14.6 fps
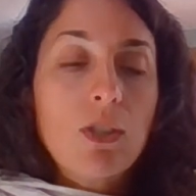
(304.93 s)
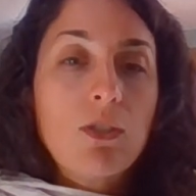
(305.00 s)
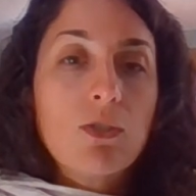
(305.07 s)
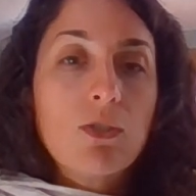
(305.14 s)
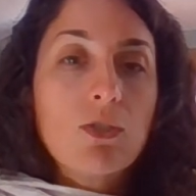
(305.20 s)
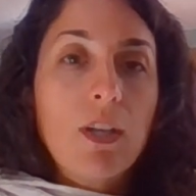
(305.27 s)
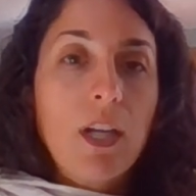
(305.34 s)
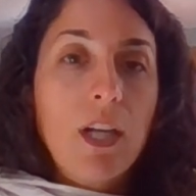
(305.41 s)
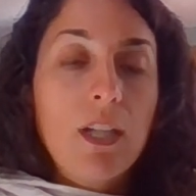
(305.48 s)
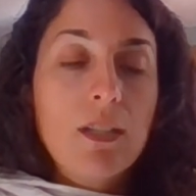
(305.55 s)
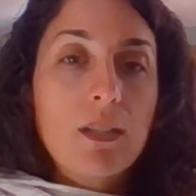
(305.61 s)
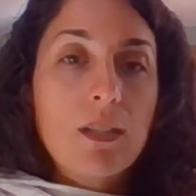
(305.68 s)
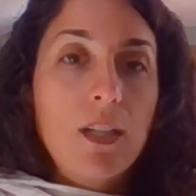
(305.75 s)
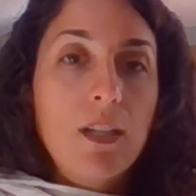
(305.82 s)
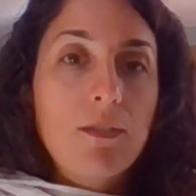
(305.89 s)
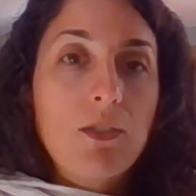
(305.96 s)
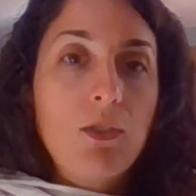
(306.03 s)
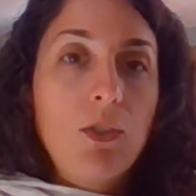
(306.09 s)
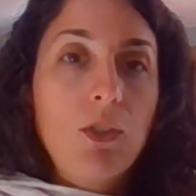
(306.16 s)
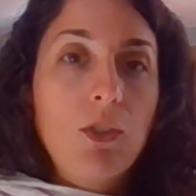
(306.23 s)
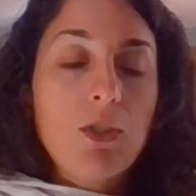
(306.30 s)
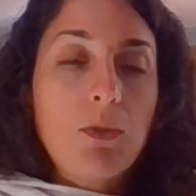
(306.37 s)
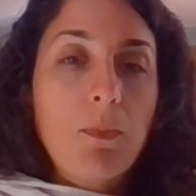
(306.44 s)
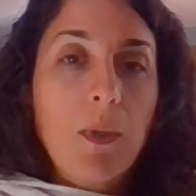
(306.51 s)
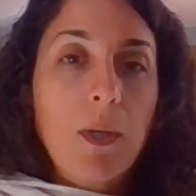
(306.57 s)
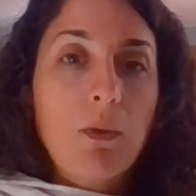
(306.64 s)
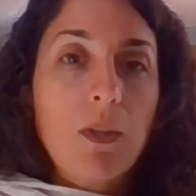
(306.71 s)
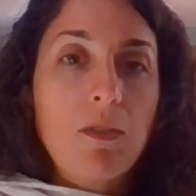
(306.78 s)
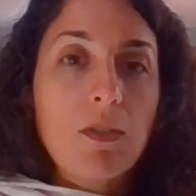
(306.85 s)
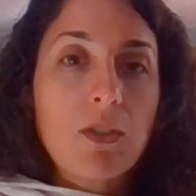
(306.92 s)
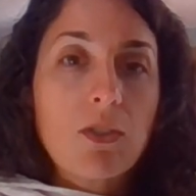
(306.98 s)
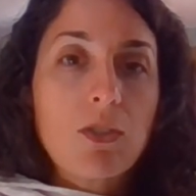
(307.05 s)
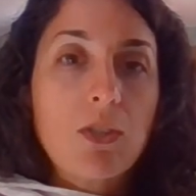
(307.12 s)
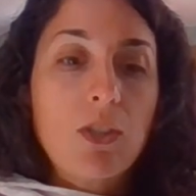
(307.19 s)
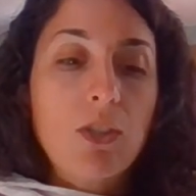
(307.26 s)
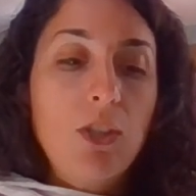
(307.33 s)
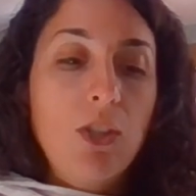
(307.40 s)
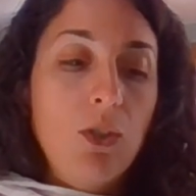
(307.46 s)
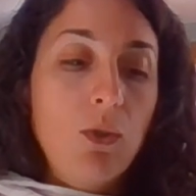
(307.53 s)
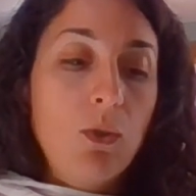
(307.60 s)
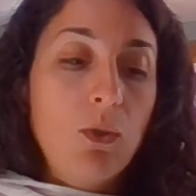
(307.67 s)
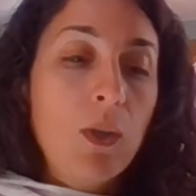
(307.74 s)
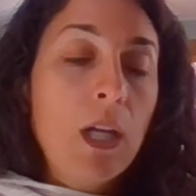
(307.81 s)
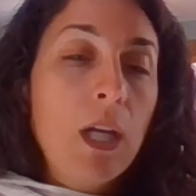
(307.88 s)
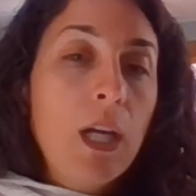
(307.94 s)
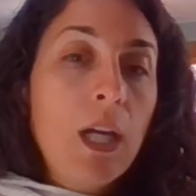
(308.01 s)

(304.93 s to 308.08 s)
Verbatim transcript: There's all kinds of stuff. So you can just pick whatever looks good to you.